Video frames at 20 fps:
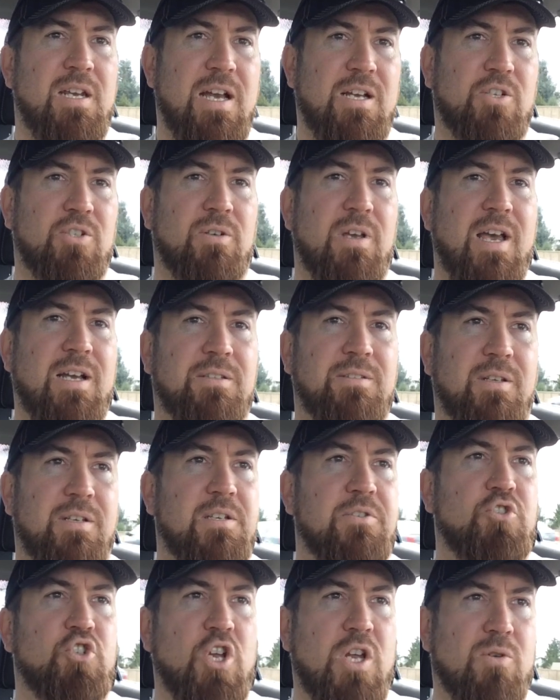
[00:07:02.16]
It actually acts
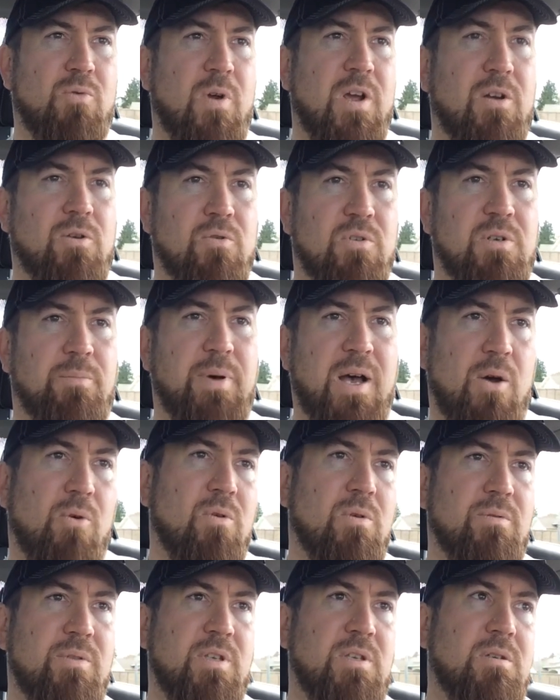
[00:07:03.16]
like a generator to
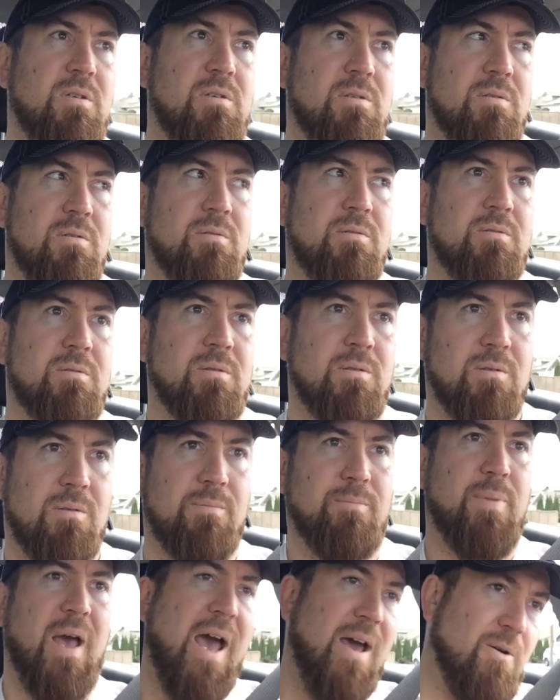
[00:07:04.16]
power the
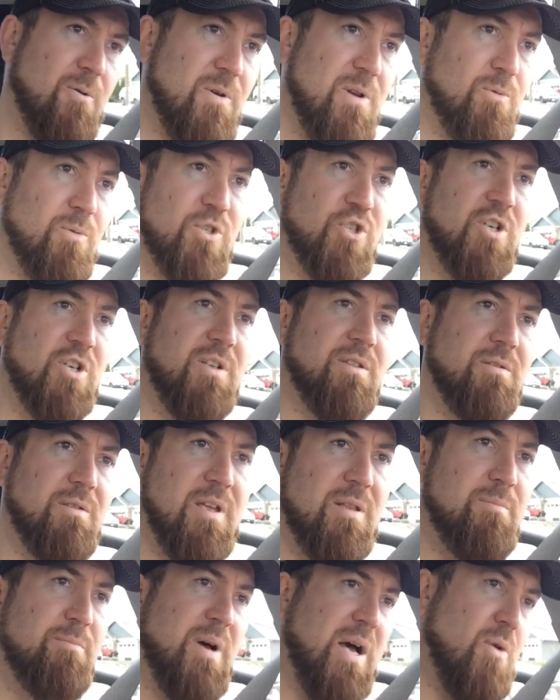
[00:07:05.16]
battery, which can
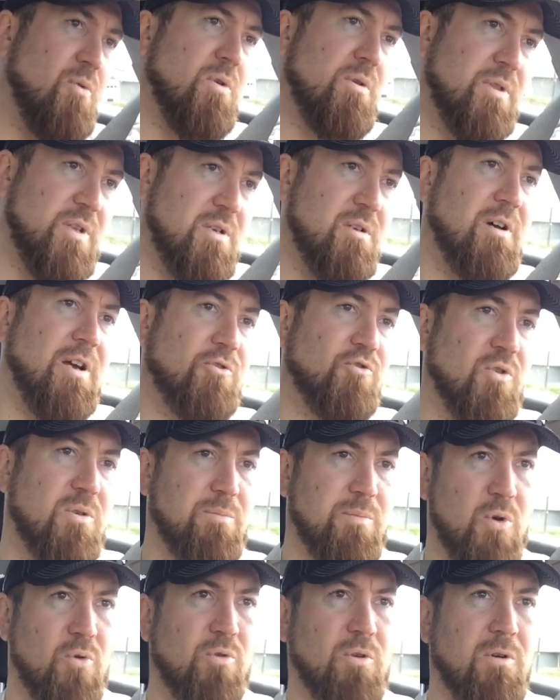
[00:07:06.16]
then power the electric
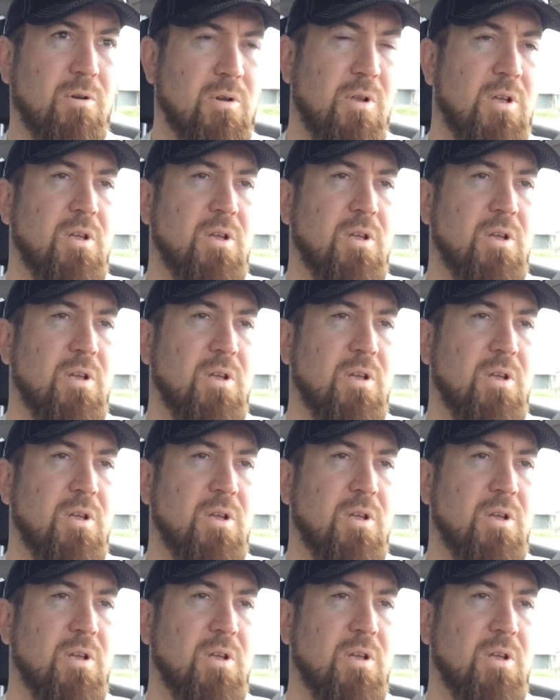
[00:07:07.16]
motor.